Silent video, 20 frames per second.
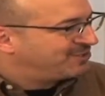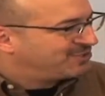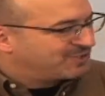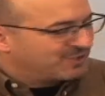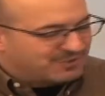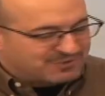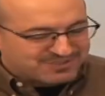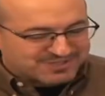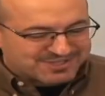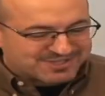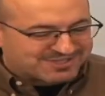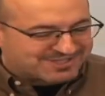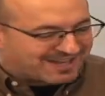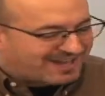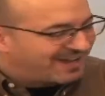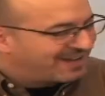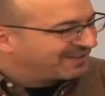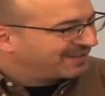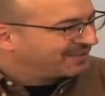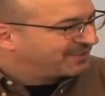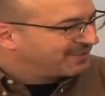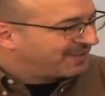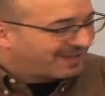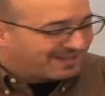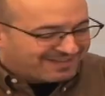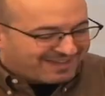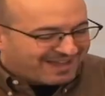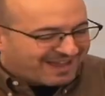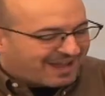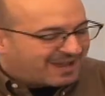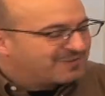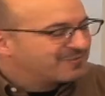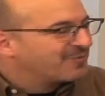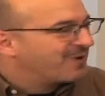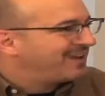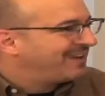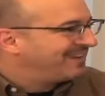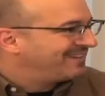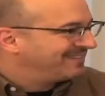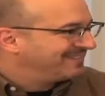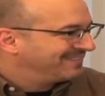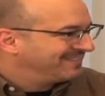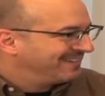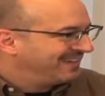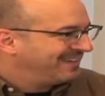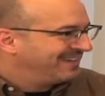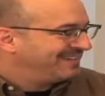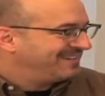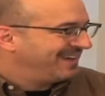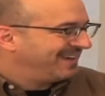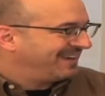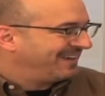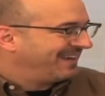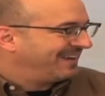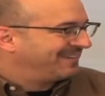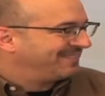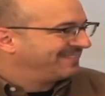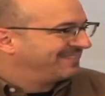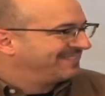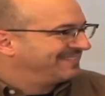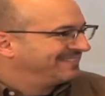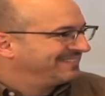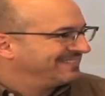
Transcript: You chose the style. I could, I read it in a day and a half.